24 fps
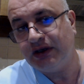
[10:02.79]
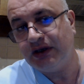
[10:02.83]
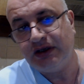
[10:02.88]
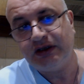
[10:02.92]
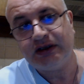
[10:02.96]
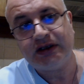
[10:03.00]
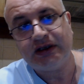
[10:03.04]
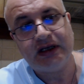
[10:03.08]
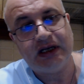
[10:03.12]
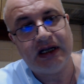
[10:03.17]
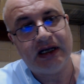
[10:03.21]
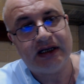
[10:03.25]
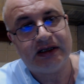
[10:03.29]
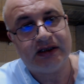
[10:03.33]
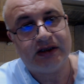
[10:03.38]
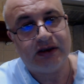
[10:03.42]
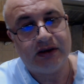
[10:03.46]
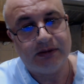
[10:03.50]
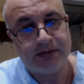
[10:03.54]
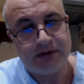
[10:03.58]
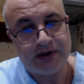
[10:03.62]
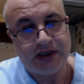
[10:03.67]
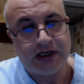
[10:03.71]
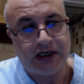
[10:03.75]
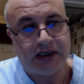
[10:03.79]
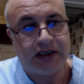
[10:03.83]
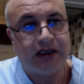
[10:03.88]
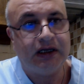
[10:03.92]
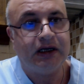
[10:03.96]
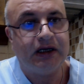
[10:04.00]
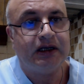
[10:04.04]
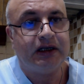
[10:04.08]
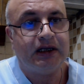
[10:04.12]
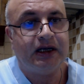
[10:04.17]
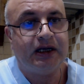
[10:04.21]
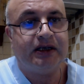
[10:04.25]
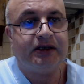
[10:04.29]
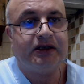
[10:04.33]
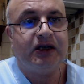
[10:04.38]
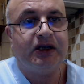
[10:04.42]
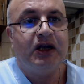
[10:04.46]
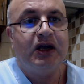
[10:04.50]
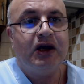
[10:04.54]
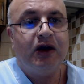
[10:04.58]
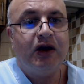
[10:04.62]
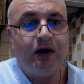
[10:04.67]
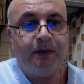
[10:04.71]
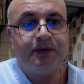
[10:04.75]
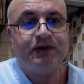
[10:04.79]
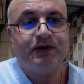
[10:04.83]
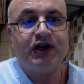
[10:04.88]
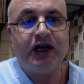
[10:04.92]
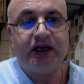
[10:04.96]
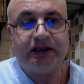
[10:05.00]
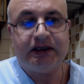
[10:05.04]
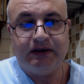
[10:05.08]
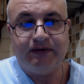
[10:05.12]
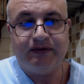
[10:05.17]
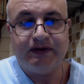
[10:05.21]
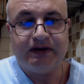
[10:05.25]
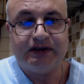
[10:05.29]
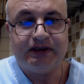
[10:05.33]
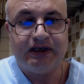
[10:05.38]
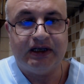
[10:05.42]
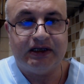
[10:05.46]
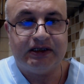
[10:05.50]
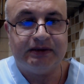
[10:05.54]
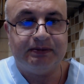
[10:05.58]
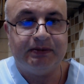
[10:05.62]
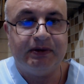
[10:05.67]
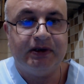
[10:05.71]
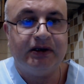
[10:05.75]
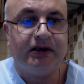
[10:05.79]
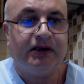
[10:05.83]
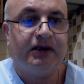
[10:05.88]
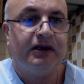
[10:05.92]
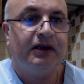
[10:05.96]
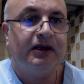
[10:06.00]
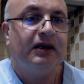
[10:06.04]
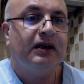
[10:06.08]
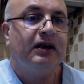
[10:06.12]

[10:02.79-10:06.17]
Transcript: this class object class objective assessment.